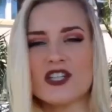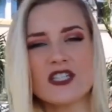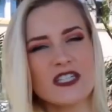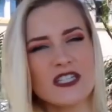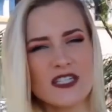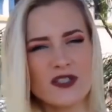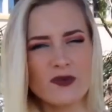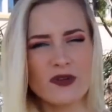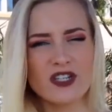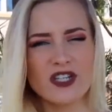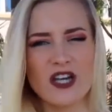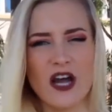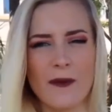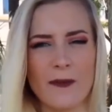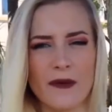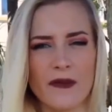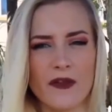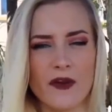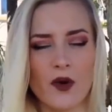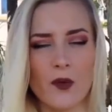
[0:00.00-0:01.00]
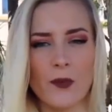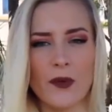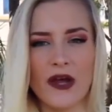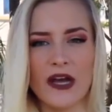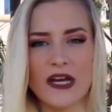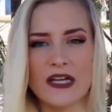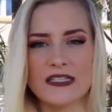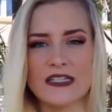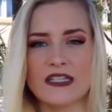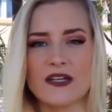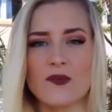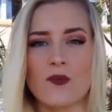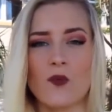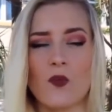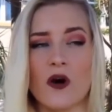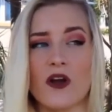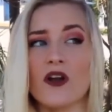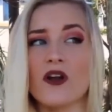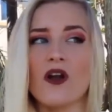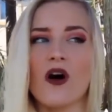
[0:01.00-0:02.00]
just to switch it up a little bit, because I
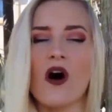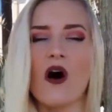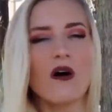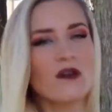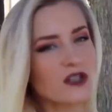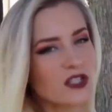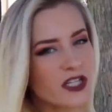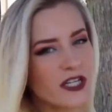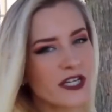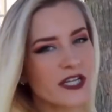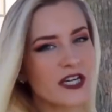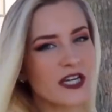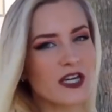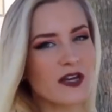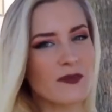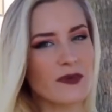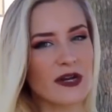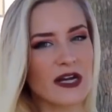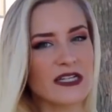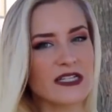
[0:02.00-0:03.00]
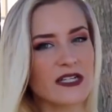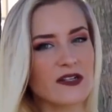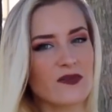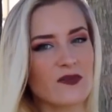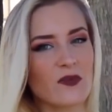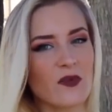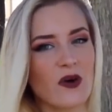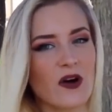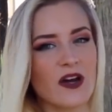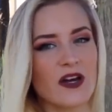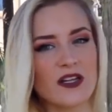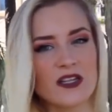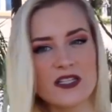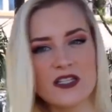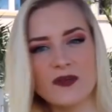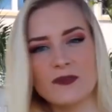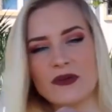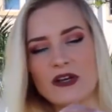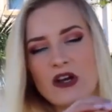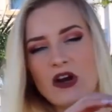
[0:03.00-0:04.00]
didn't want all cheeky, but I didn't want
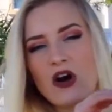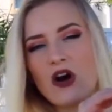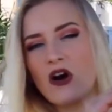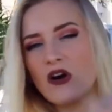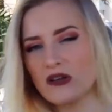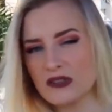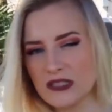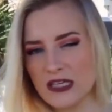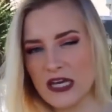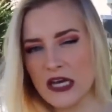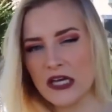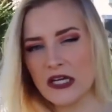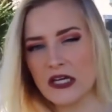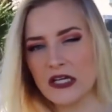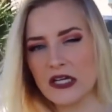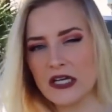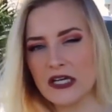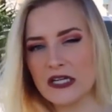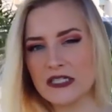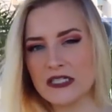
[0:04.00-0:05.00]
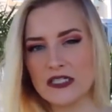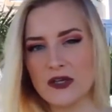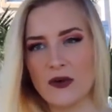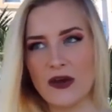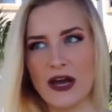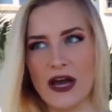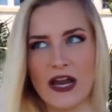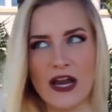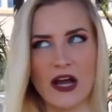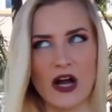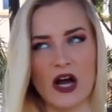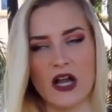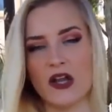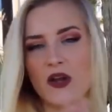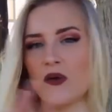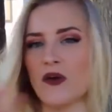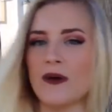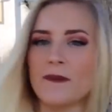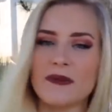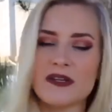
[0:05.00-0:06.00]
to be all scandalous, so I kind of got a
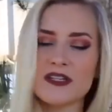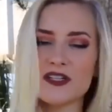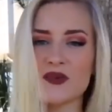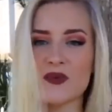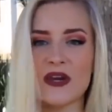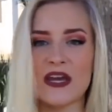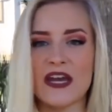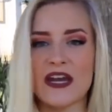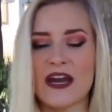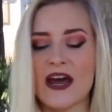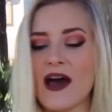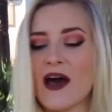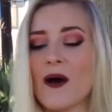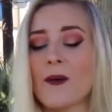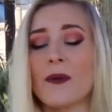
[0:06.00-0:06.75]
little in between.